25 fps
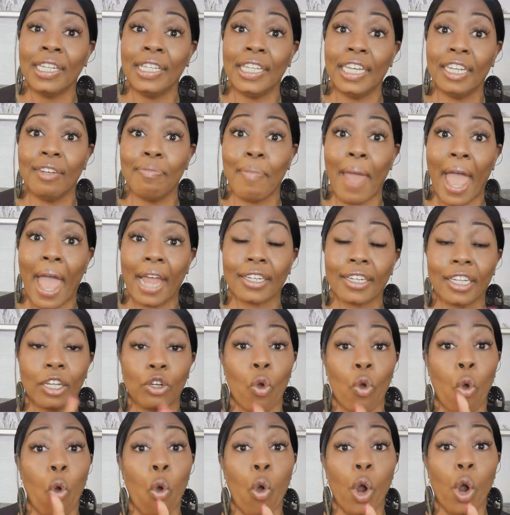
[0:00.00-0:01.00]
lead magnet,
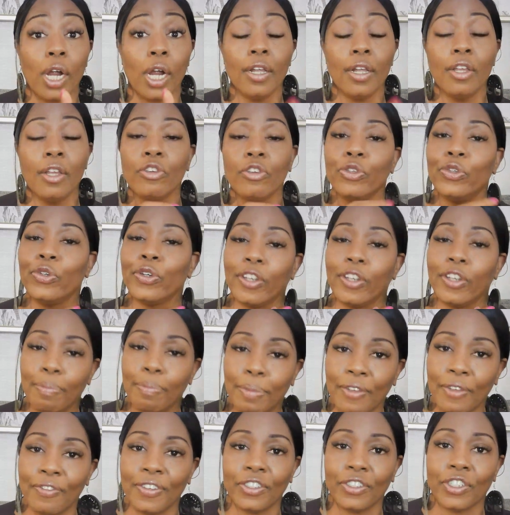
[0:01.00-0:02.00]
or you could be
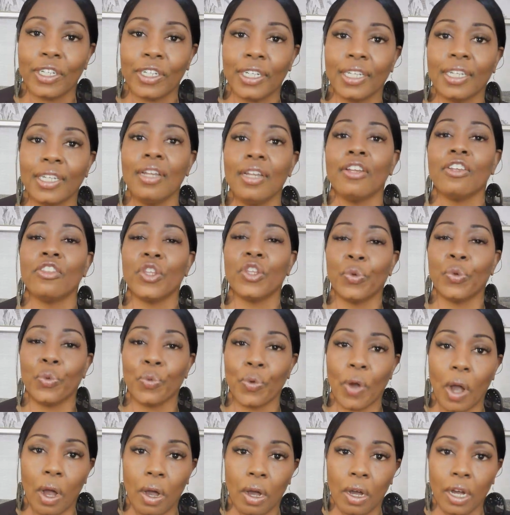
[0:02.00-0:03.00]
fishing in the
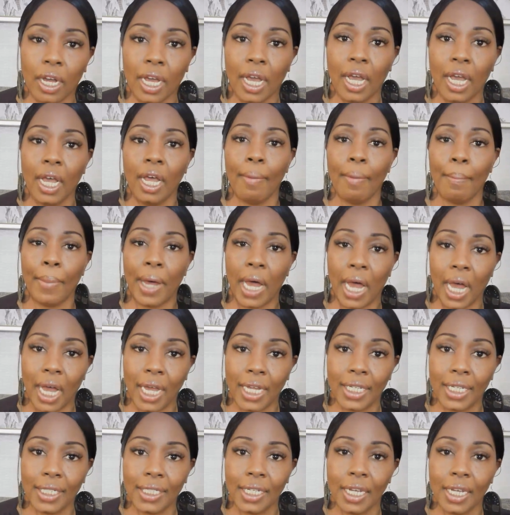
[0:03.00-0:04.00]
wrong
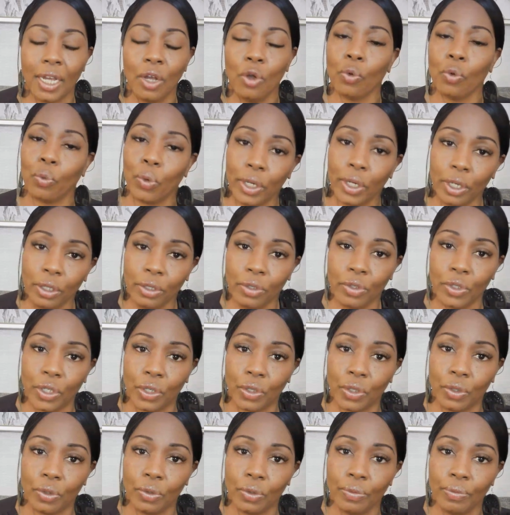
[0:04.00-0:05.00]
pond. What do you
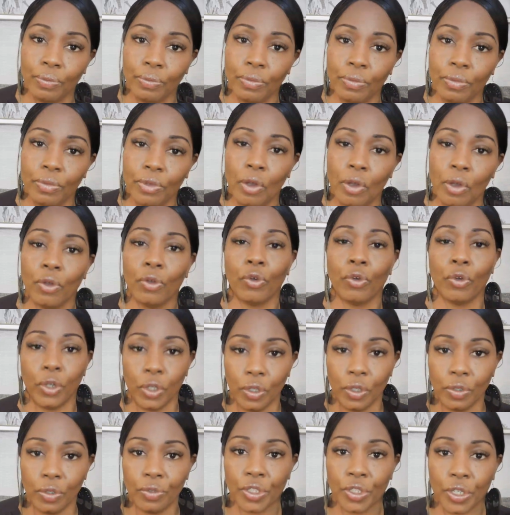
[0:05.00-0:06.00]
do? Who do
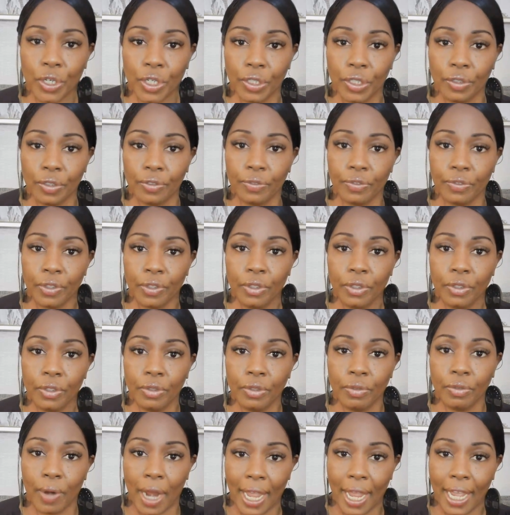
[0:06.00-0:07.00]
you serve,
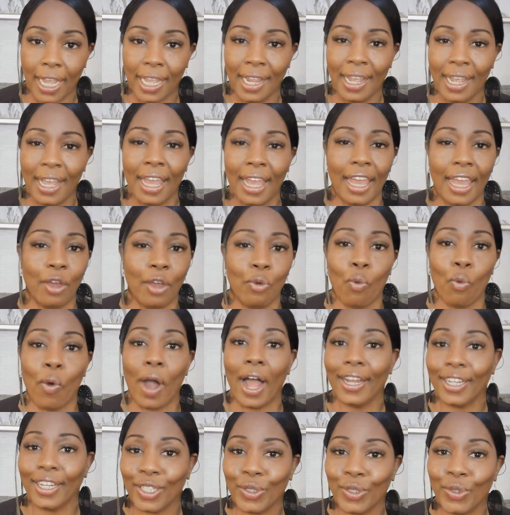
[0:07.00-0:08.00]
right? And why
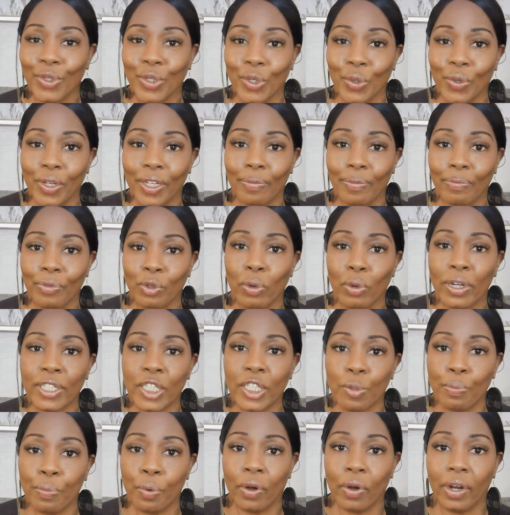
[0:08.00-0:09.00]
do you do it? What's
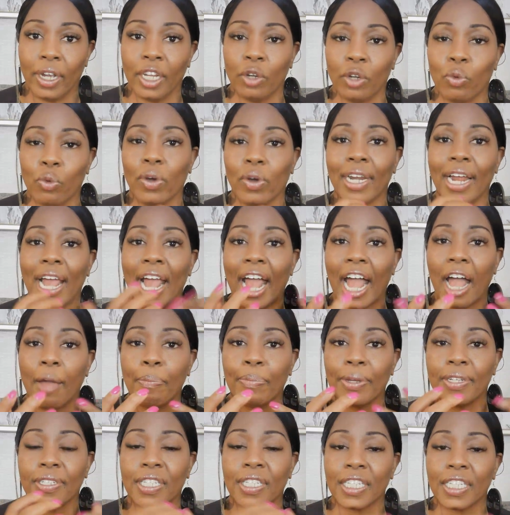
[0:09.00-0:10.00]
important? What
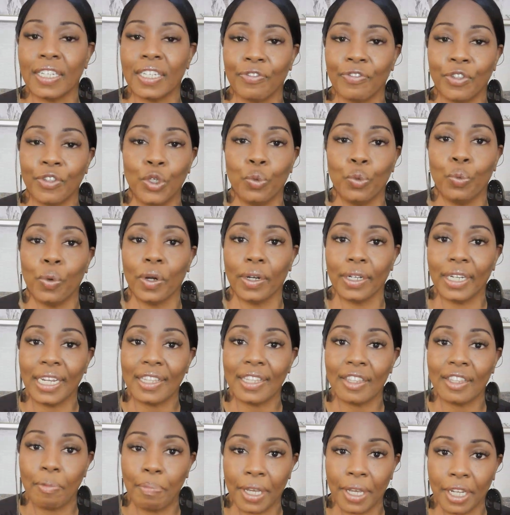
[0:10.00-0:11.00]
happens if you weren't in
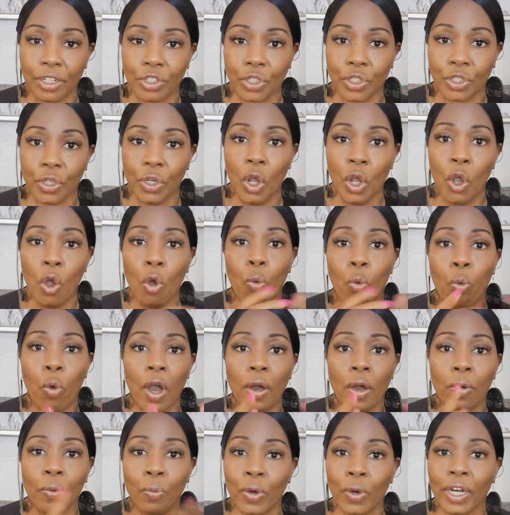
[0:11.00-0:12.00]
the picture?
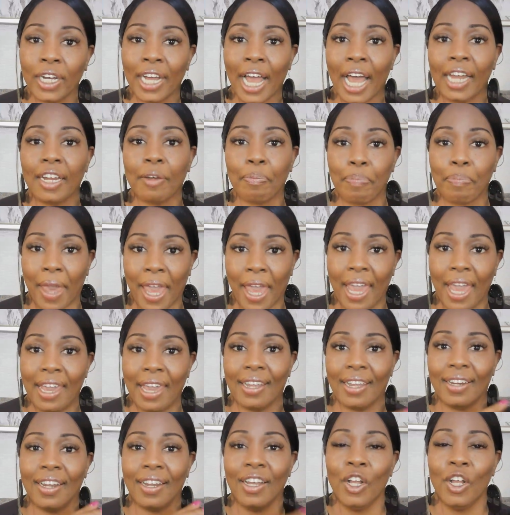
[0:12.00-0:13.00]
What kind of pain
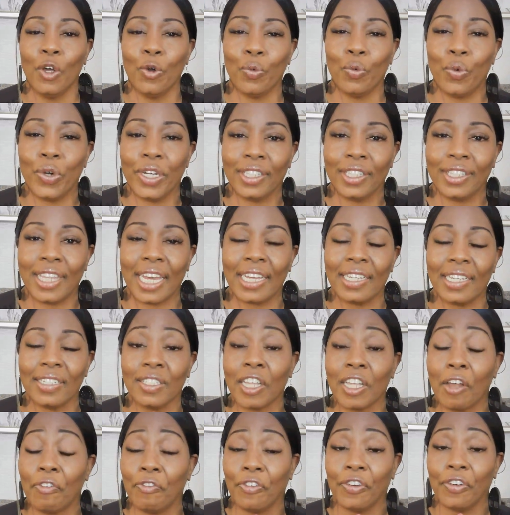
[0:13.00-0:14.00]
would they
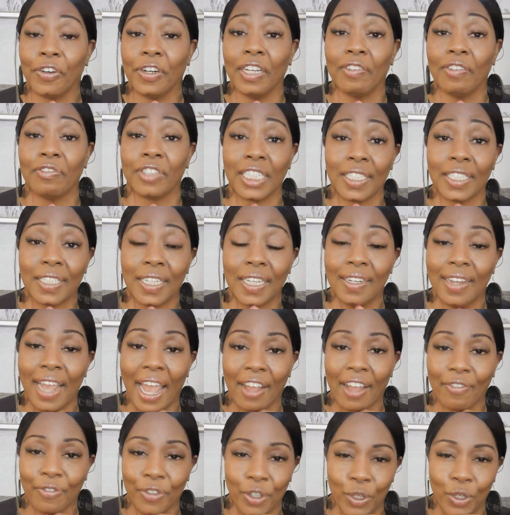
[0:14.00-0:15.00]
suffer if they didn't
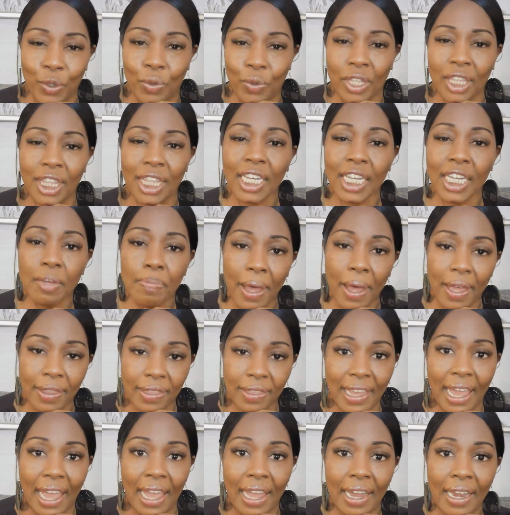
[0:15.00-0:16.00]
have you? Think about
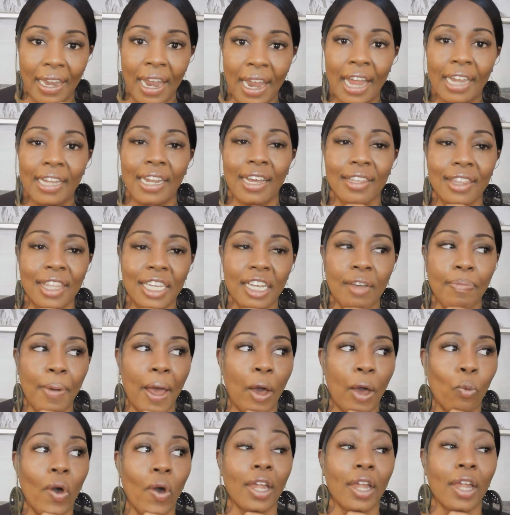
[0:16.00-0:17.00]
that. Now think about
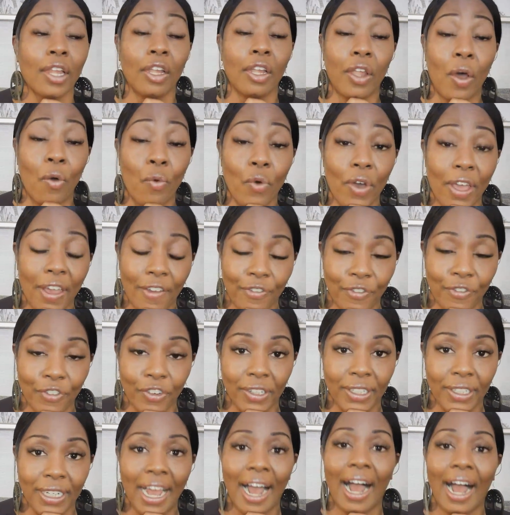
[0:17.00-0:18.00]
what low
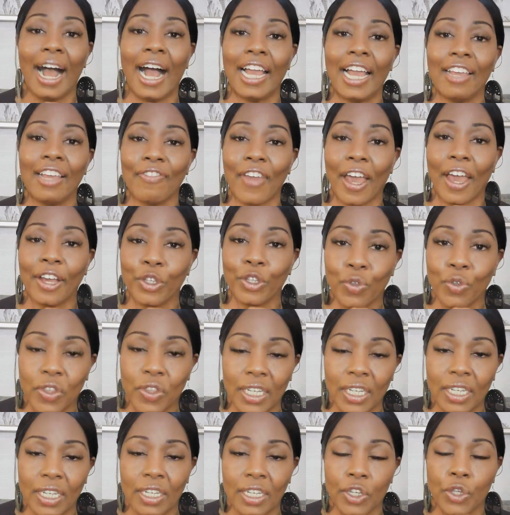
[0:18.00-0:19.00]
effort, high value
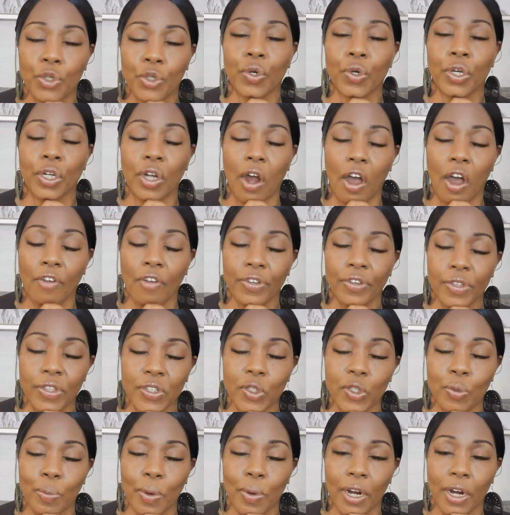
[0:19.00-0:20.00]
thing you could offer
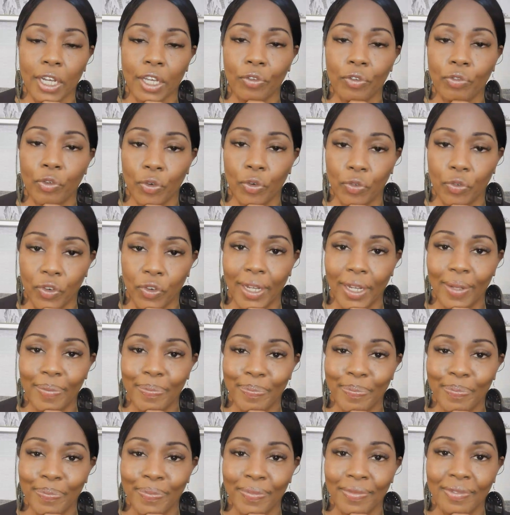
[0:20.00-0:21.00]
this market for free.
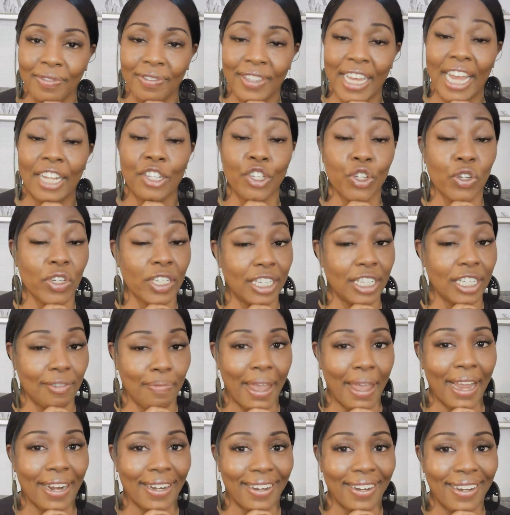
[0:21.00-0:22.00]
That's your lead
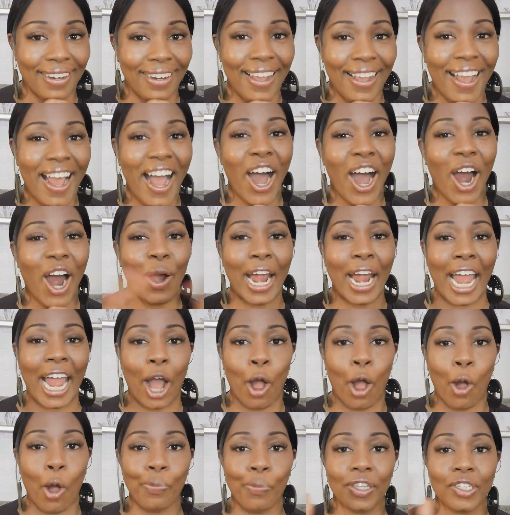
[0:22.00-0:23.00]
magnet. All right, I
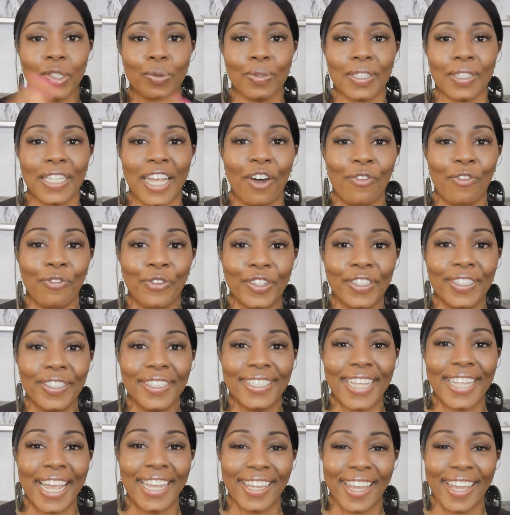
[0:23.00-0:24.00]
hope this was helpful.
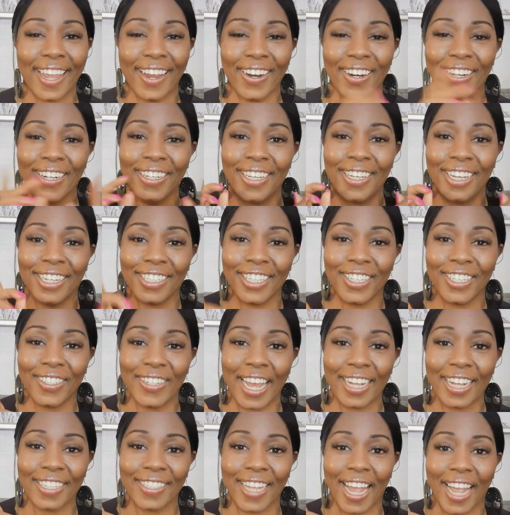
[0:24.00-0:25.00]
Take care. Until
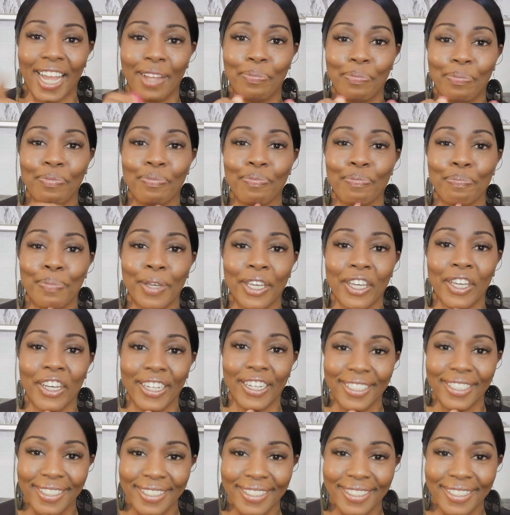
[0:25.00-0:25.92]
next time, be good.